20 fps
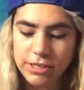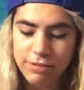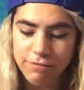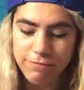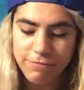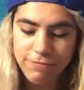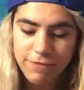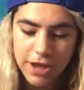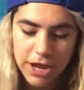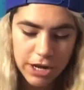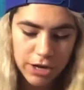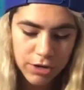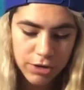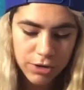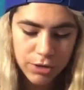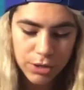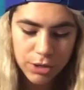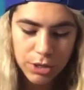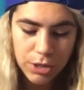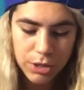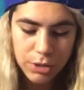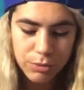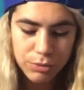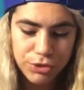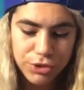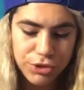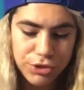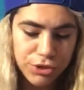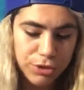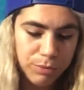The fin
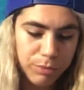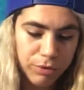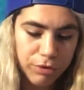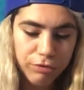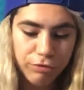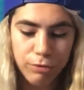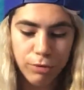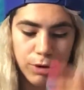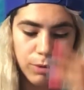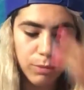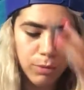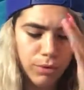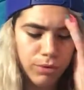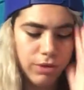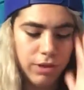was super affordable.